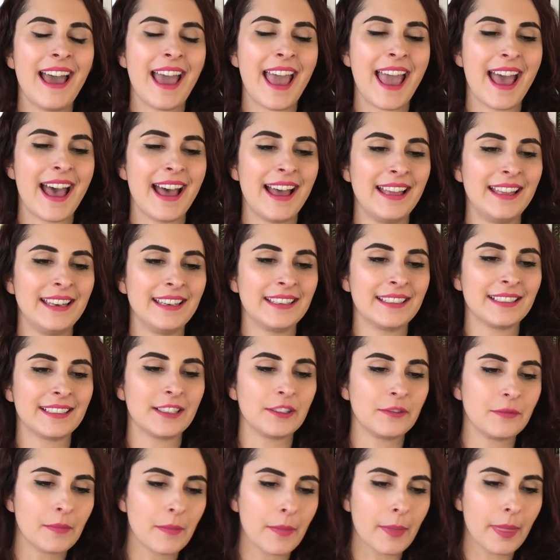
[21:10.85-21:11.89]
and
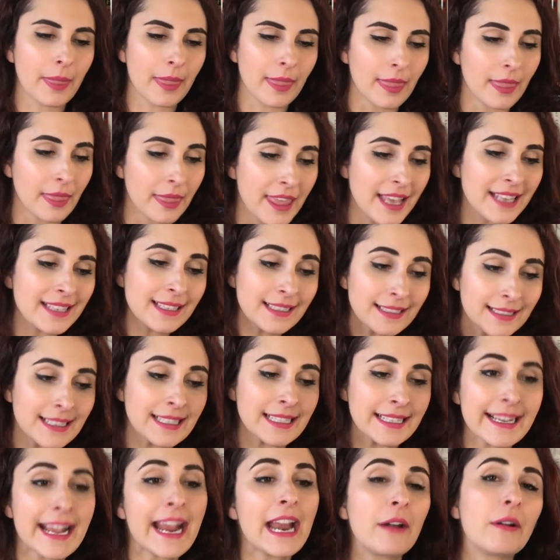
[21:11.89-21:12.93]
this
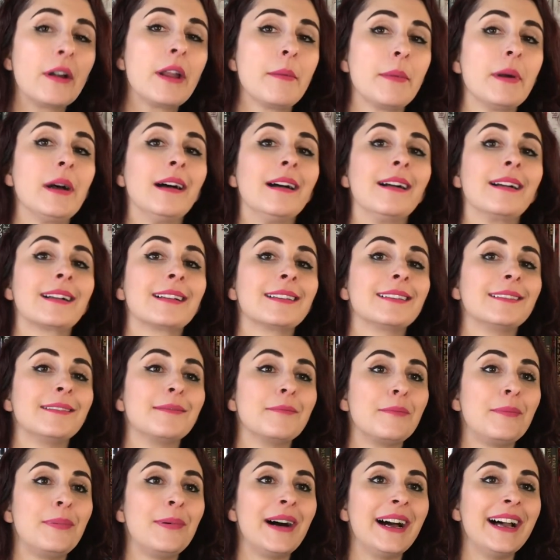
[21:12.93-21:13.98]
is a scary book,
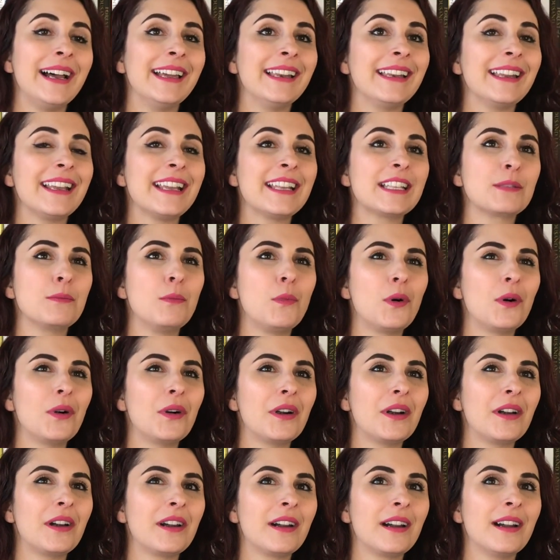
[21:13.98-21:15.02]
but it's
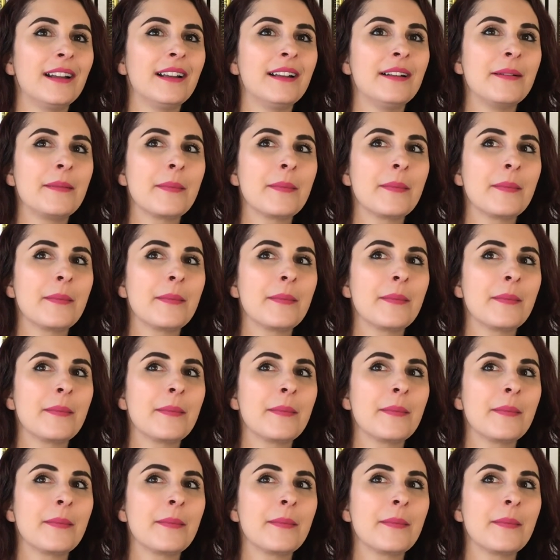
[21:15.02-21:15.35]
more